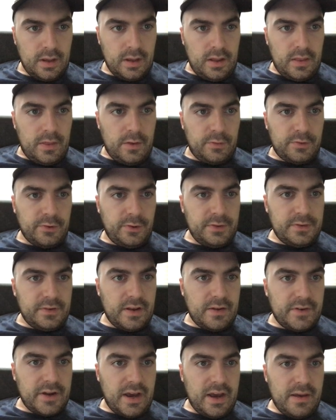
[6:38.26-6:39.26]
The results have
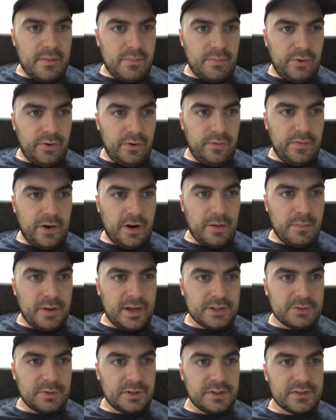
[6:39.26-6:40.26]
not improved very
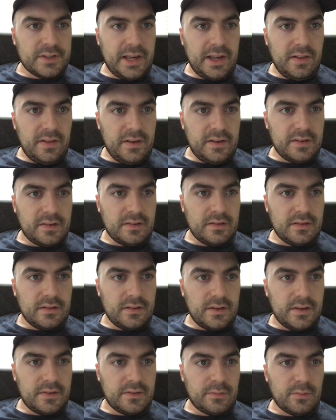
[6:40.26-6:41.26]
much. Recycle is
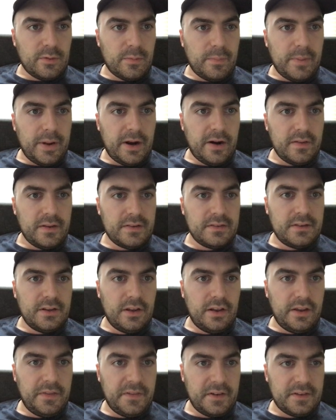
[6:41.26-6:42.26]
apparently still
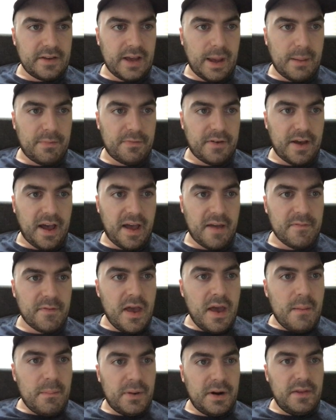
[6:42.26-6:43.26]
in the top 5,
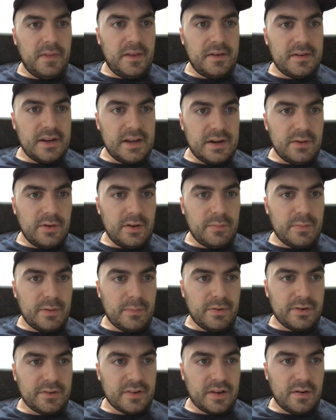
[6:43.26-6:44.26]
but in the data we've been
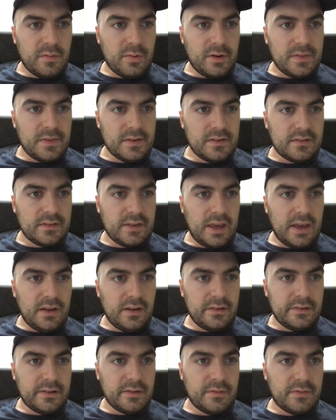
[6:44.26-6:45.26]
presented with, the
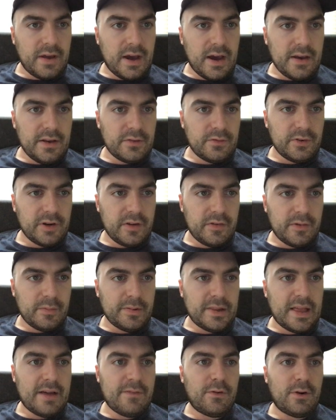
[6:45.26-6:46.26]
scales of values for different
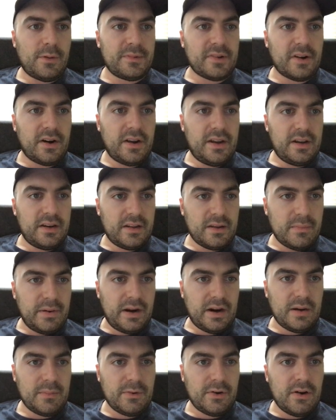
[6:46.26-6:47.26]
platforms are
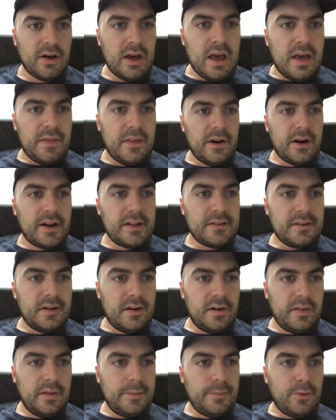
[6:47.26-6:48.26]
incomparable. There are
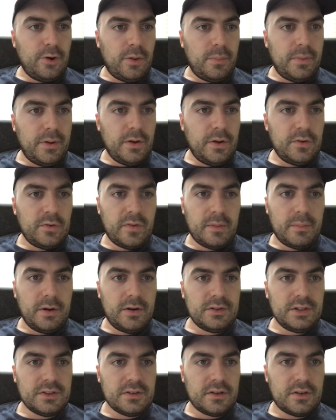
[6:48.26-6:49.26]
considerably more posts with
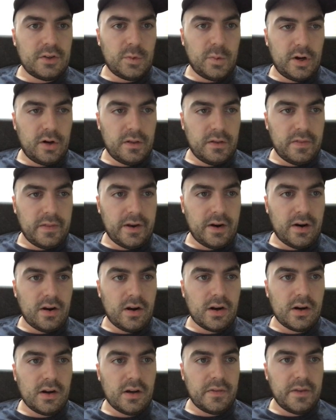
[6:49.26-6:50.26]
emojis on Twitter than there
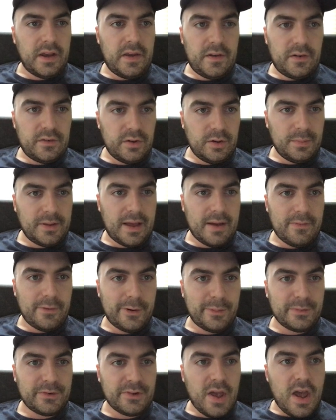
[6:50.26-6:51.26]
are on the other 2
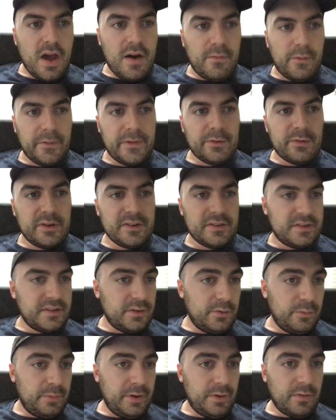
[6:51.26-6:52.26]
platforms. For this reason, it
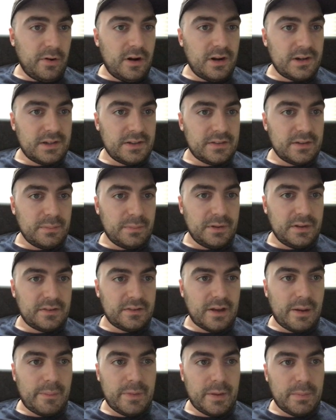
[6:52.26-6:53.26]
would be wrong to simply
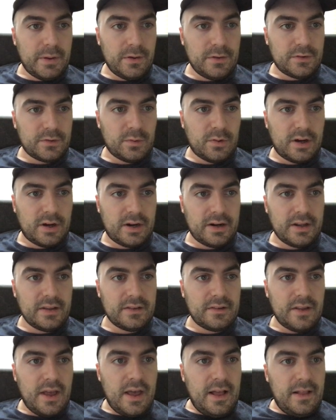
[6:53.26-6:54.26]
sum the post quantities.
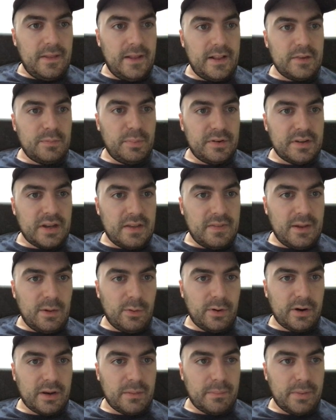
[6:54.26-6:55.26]
Let's pretend that we're
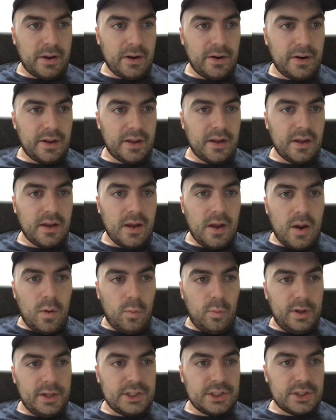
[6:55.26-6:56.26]
comparing
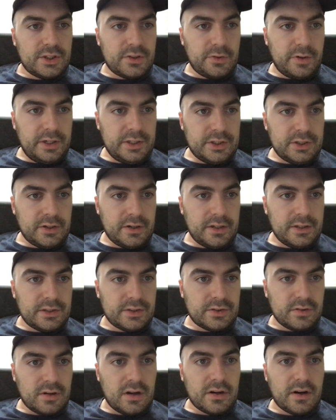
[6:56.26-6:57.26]
which creature is
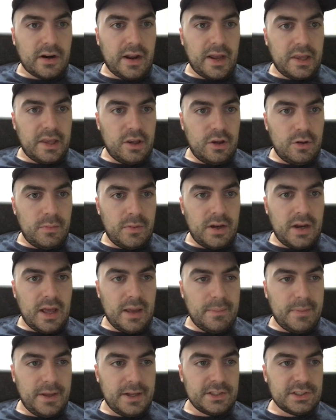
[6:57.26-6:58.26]
stronger, a human, a
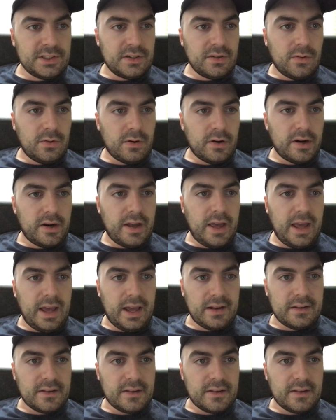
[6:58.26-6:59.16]
pigeon, or an ant.